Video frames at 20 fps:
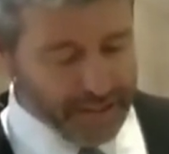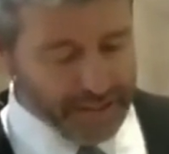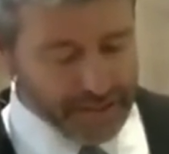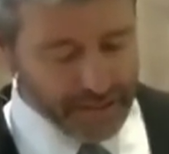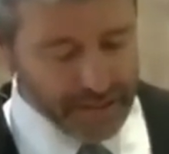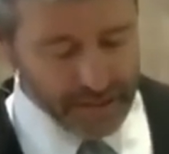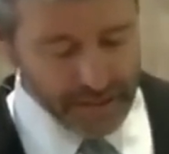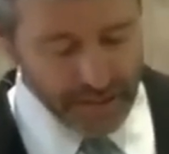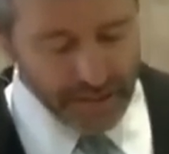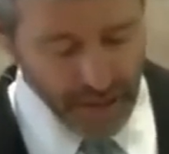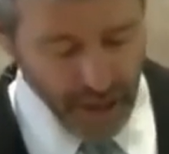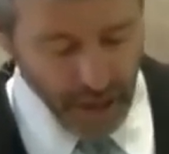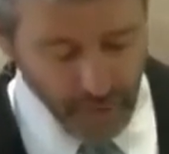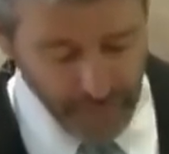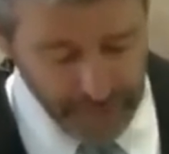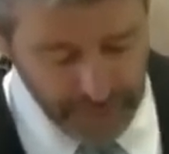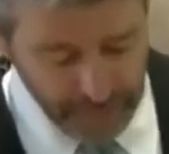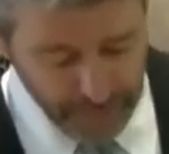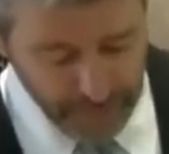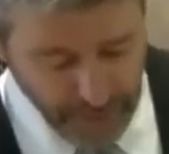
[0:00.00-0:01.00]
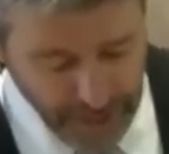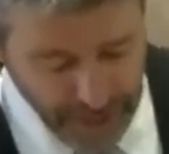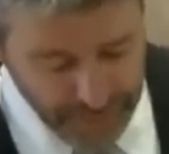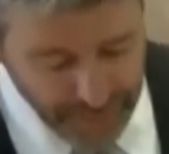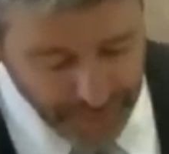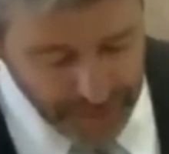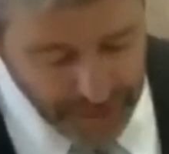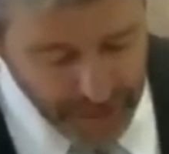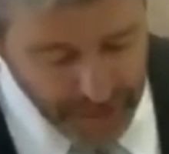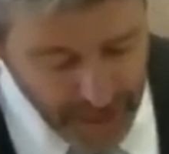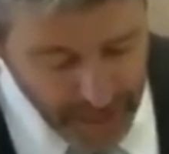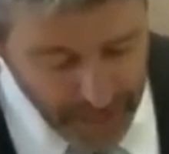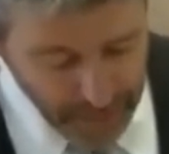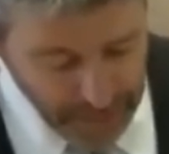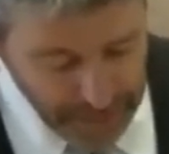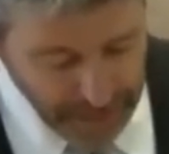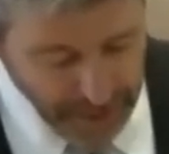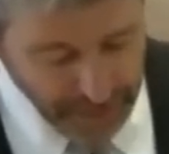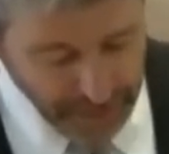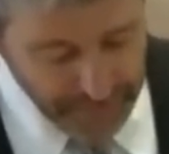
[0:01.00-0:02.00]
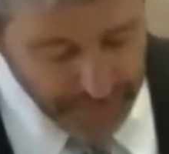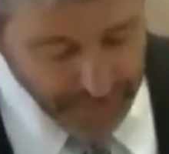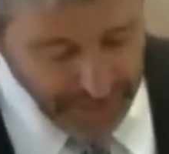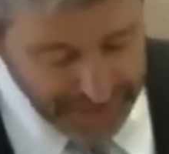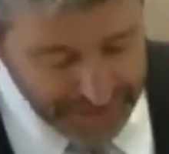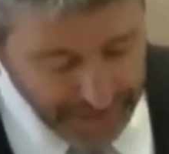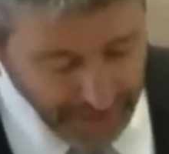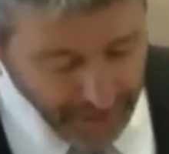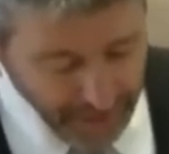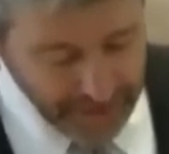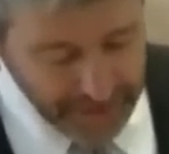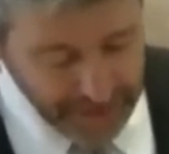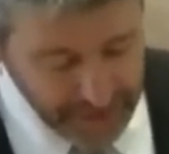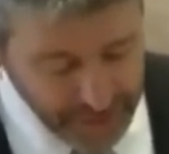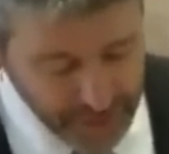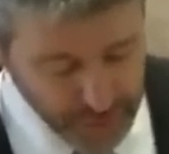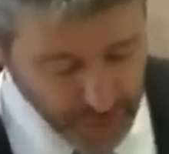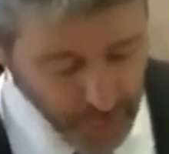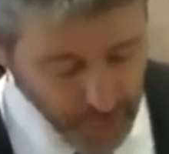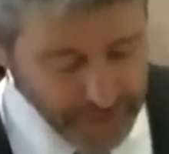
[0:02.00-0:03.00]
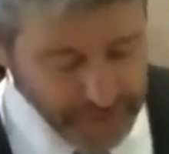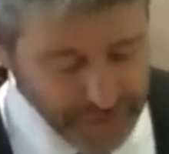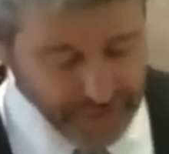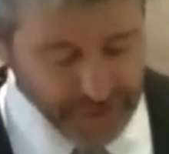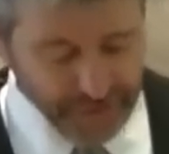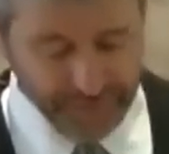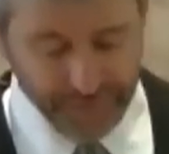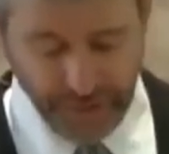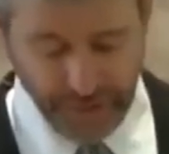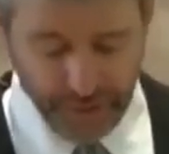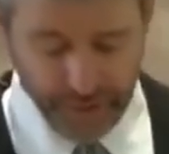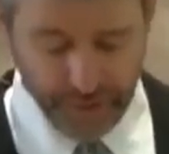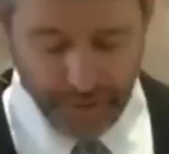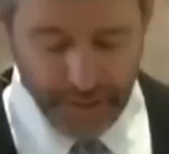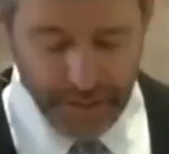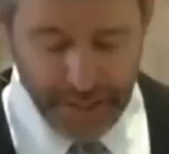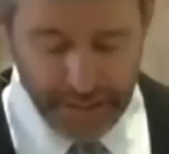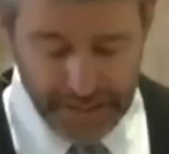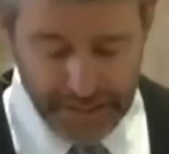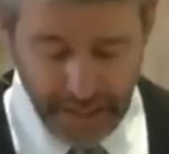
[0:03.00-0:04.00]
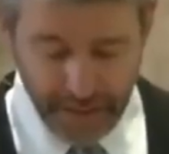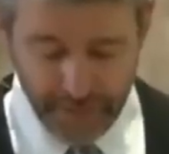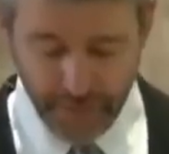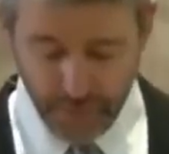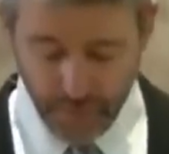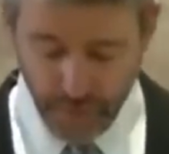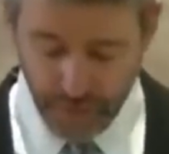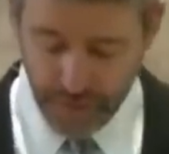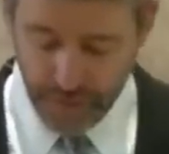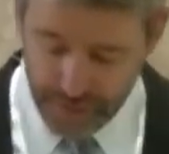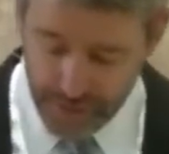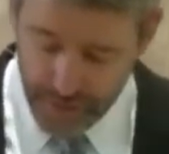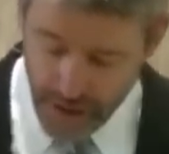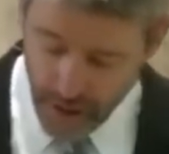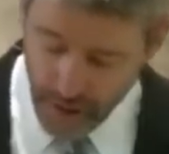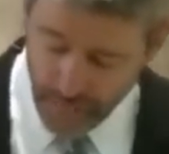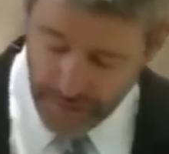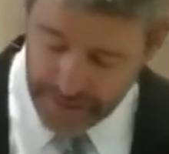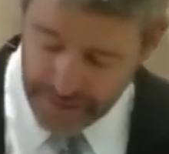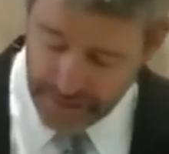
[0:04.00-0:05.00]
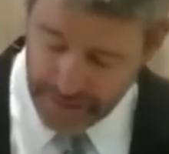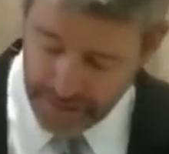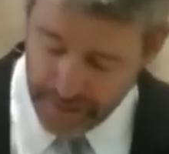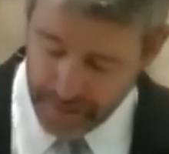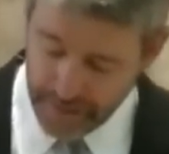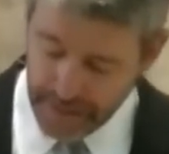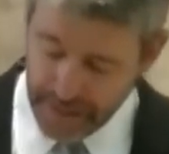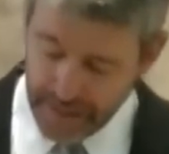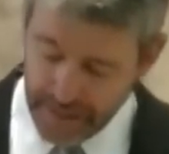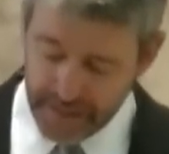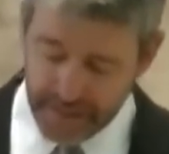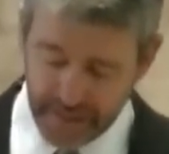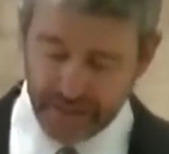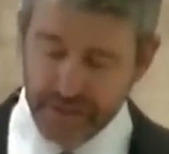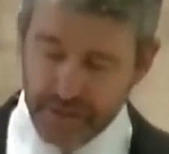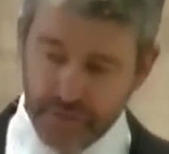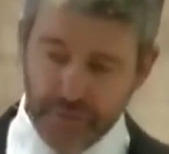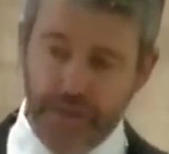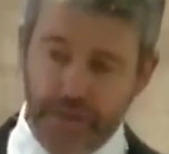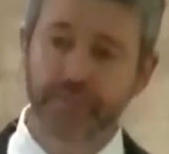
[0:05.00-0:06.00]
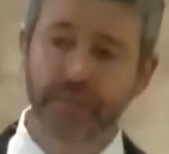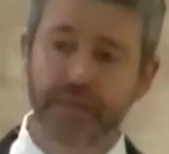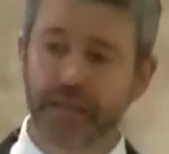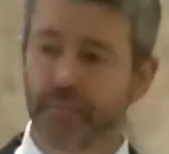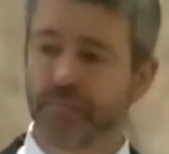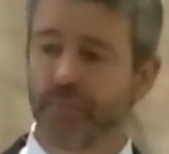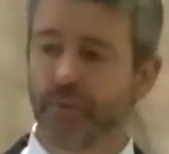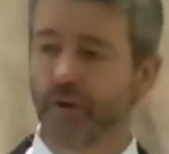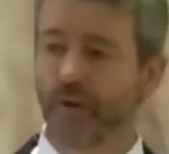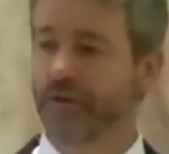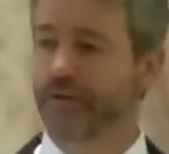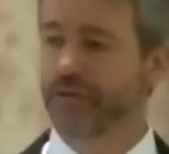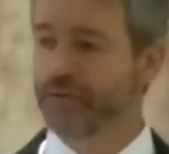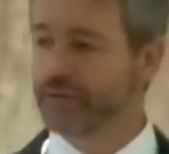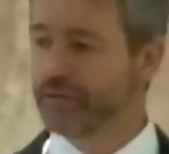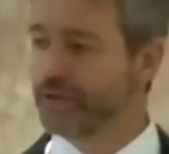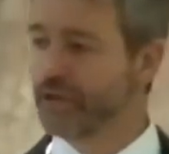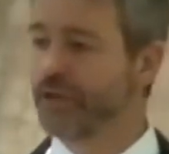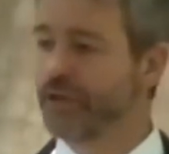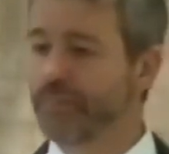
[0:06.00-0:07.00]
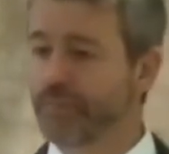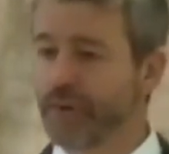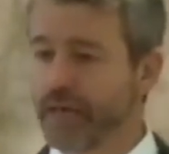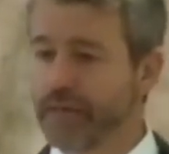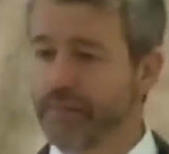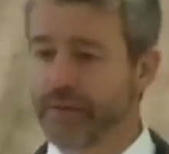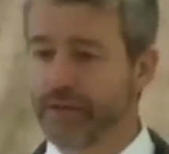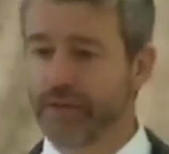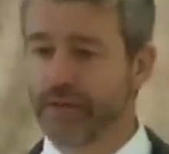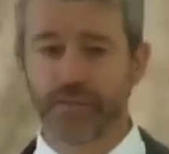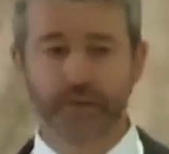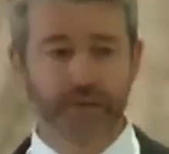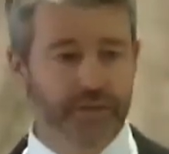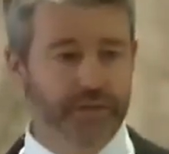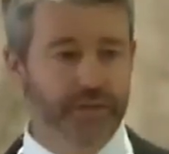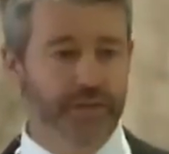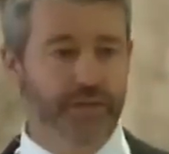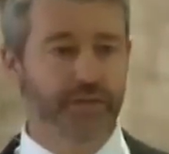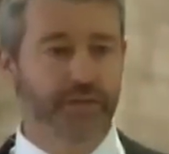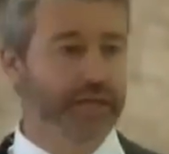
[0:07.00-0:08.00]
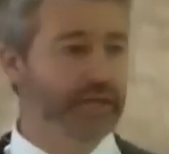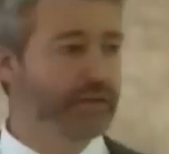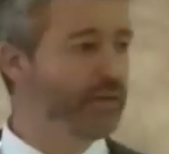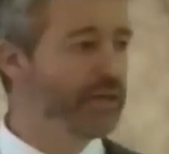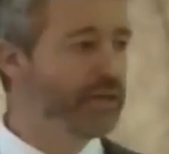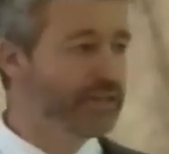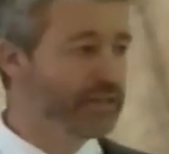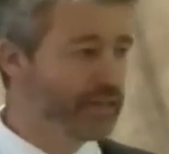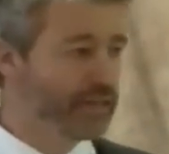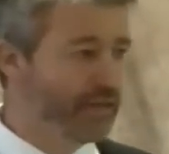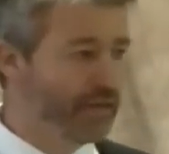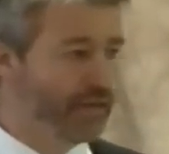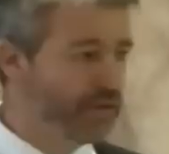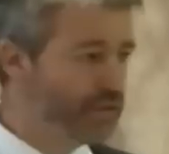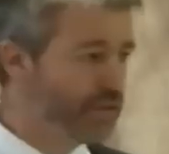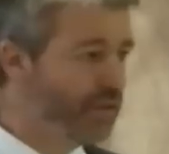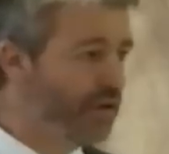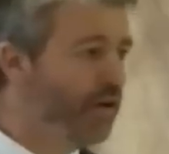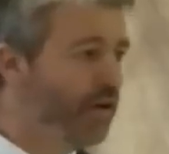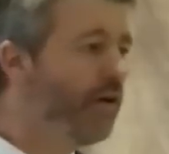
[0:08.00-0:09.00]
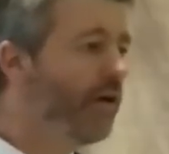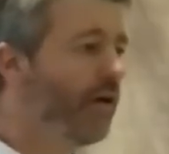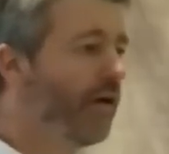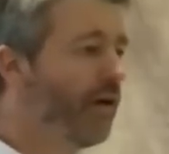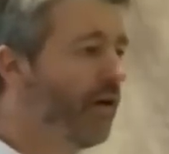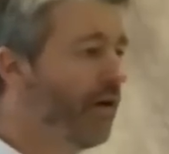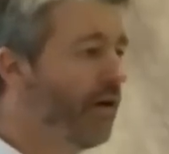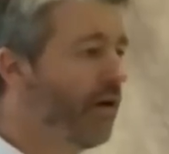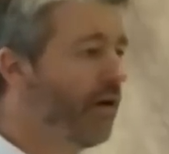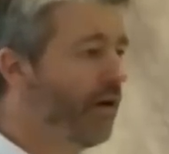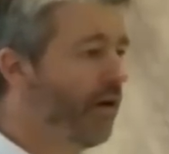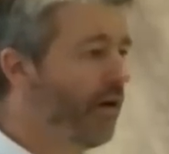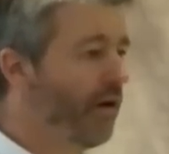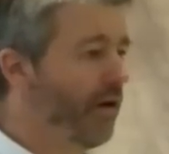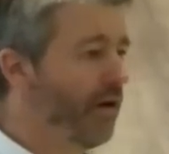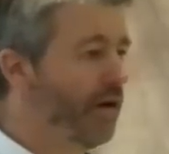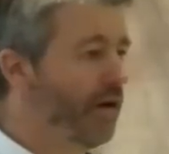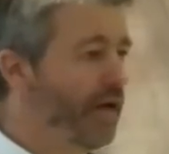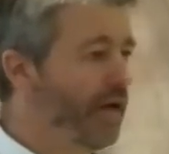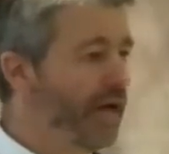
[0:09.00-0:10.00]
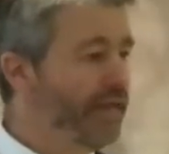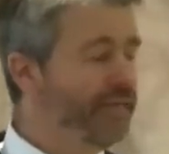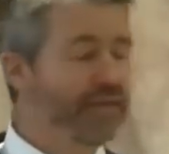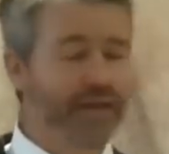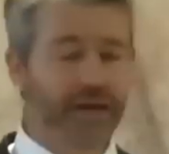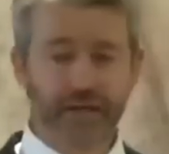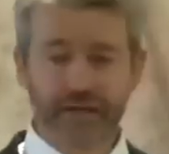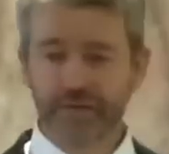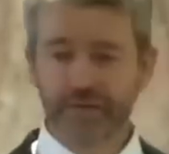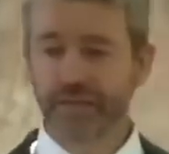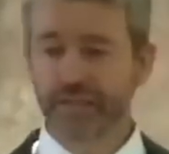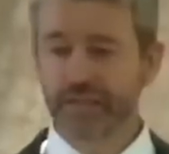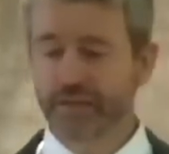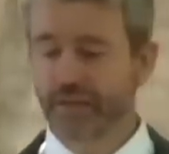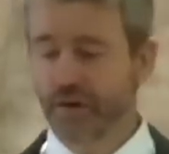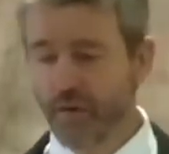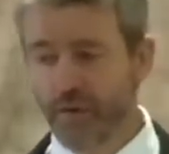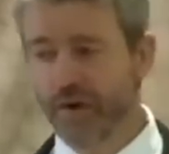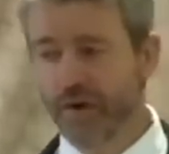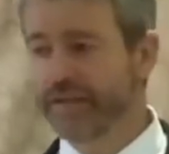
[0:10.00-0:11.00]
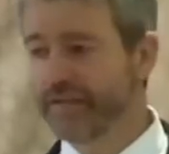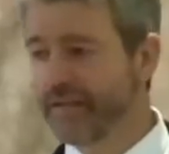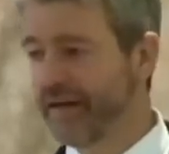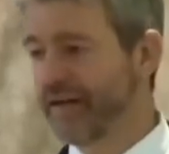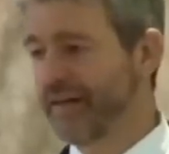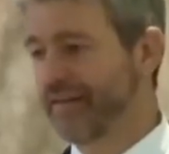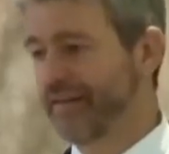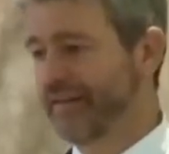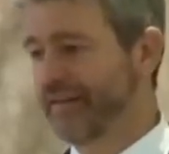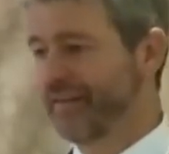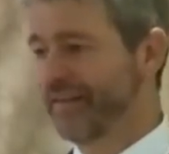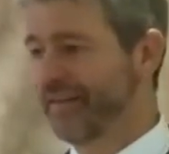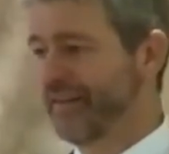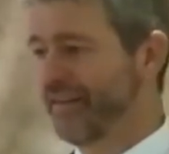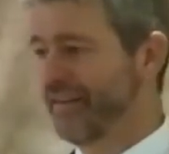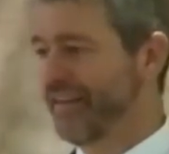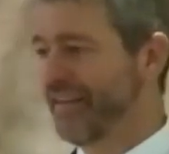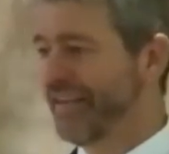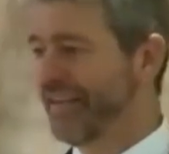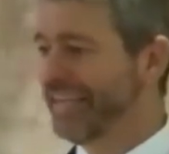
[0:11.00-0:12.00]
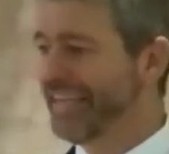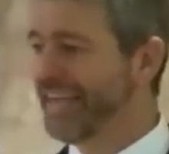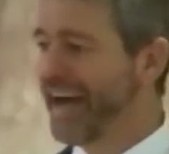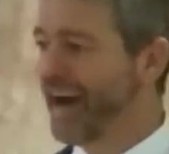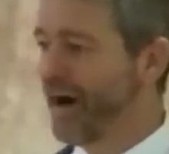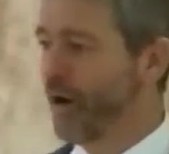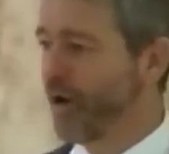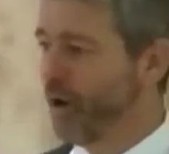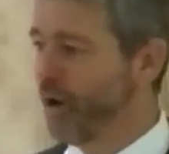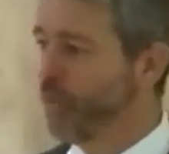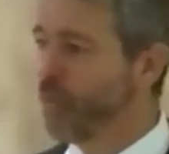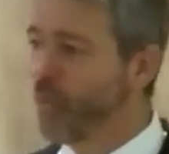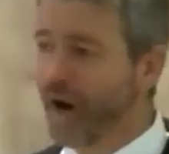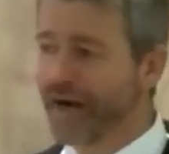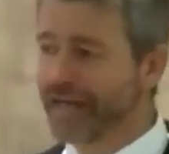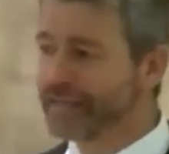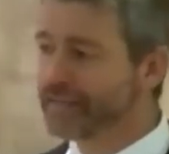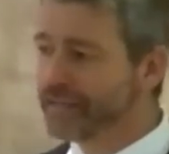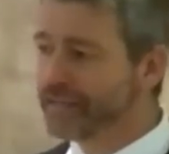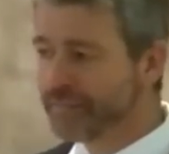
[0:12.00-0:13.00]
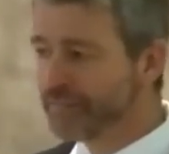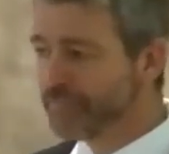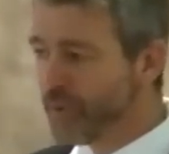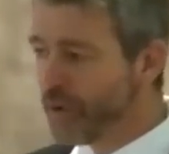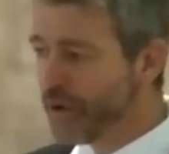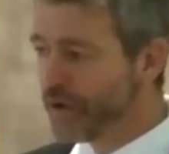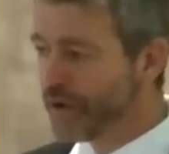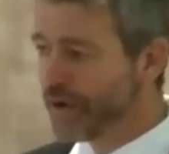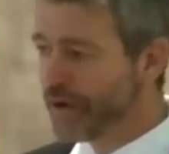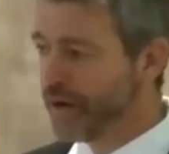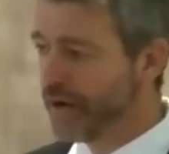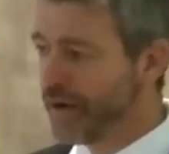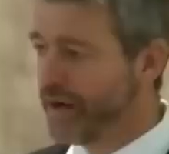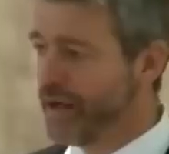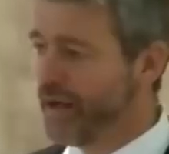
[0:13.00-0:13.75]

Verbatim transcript: He says, knowing, brethren, beloved by God, His choice of you. Now the word knowing here is extremely important. There's two primary words in Greek. One is gnosko, and the other is oida. Now, why is it important?